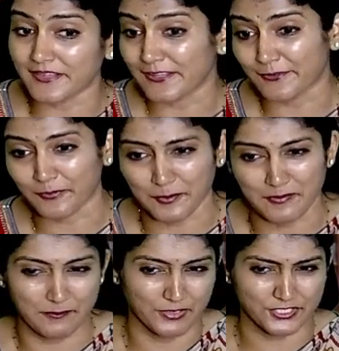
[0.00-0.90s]
for
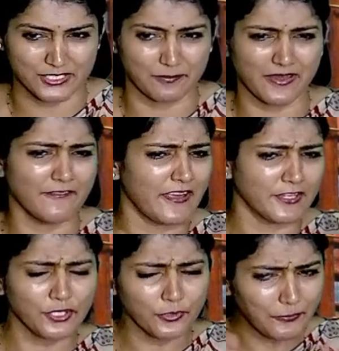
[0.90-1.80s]
membership. Okay, when your